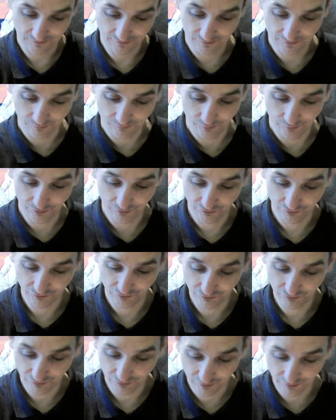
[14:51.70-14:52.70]
we don't
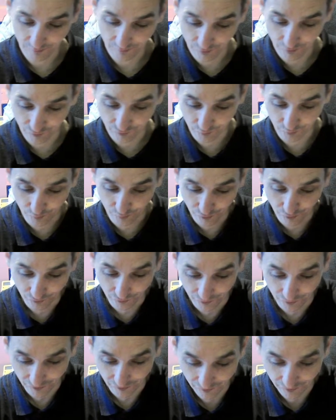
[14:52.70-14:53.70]
talk about
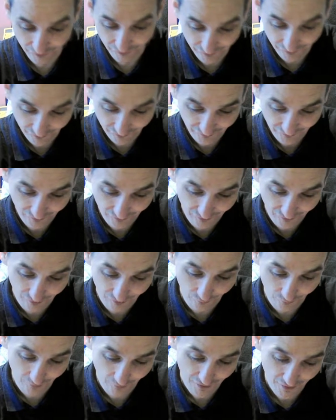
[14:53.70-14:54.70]
Bruno Steer
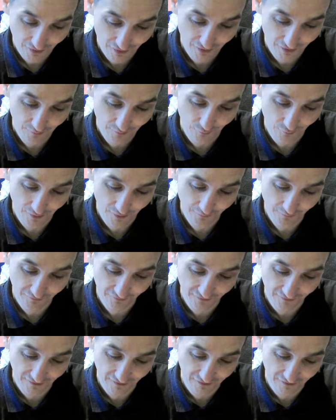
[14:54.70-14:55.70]
web,
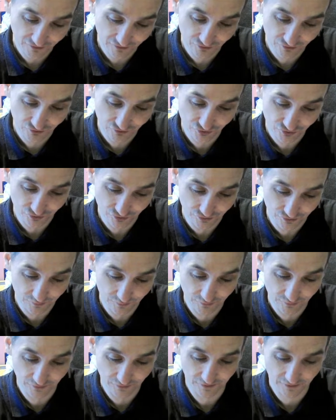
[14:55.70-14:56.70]
website, YouTube.
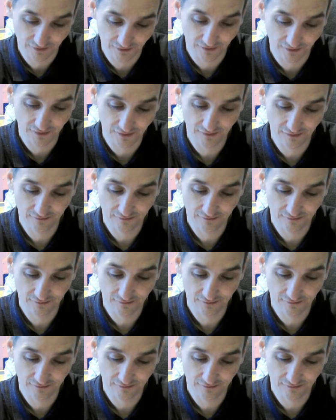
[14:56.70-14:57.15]
Okay.